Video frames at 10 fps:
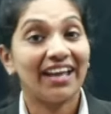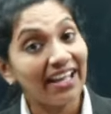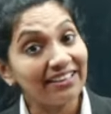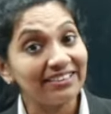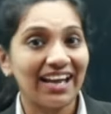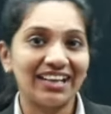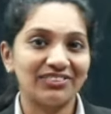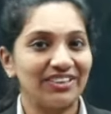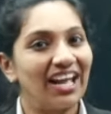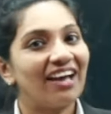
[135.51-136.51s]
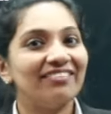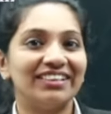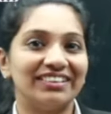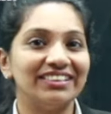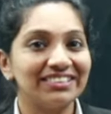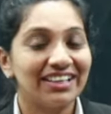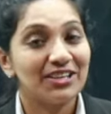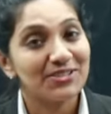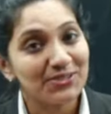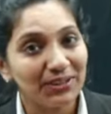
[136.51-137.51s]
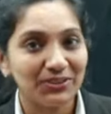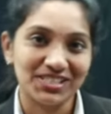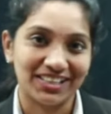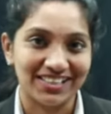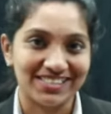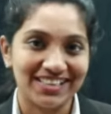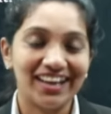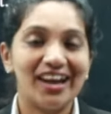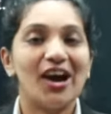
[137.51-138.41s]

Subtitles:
In that we have learned solution is a